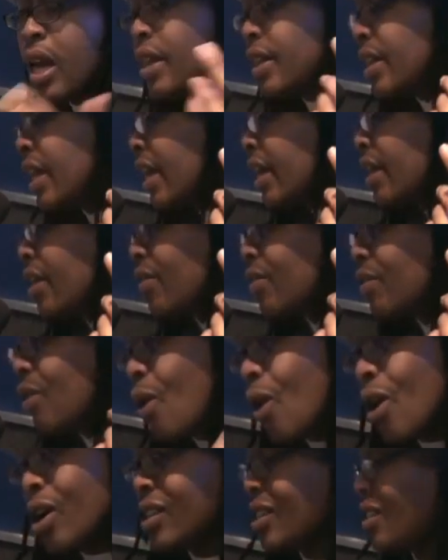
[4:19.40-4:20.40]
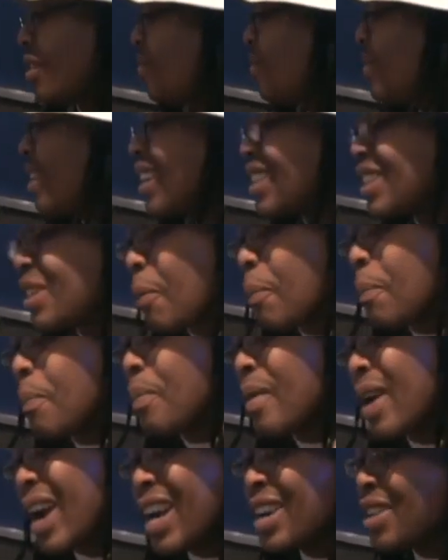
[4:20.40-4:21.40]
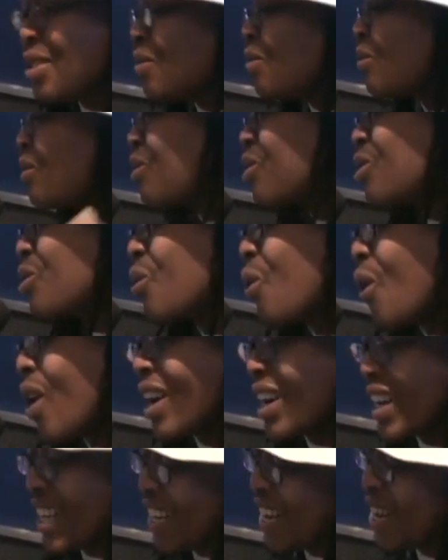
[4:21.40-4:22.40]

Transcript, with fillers: and then, of course, we got the brand new Skwatta